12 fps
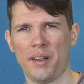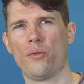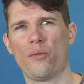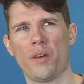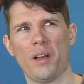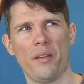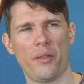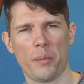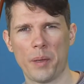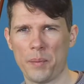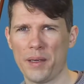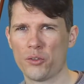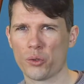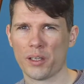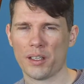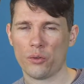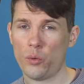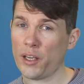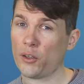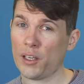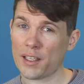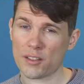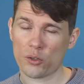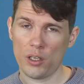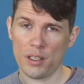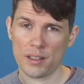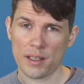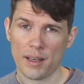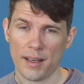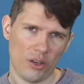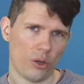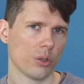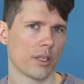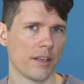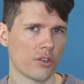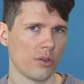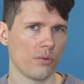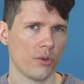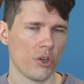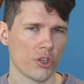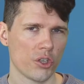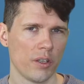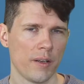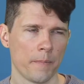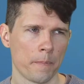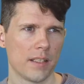of the perpetual regular strings, a low tension version,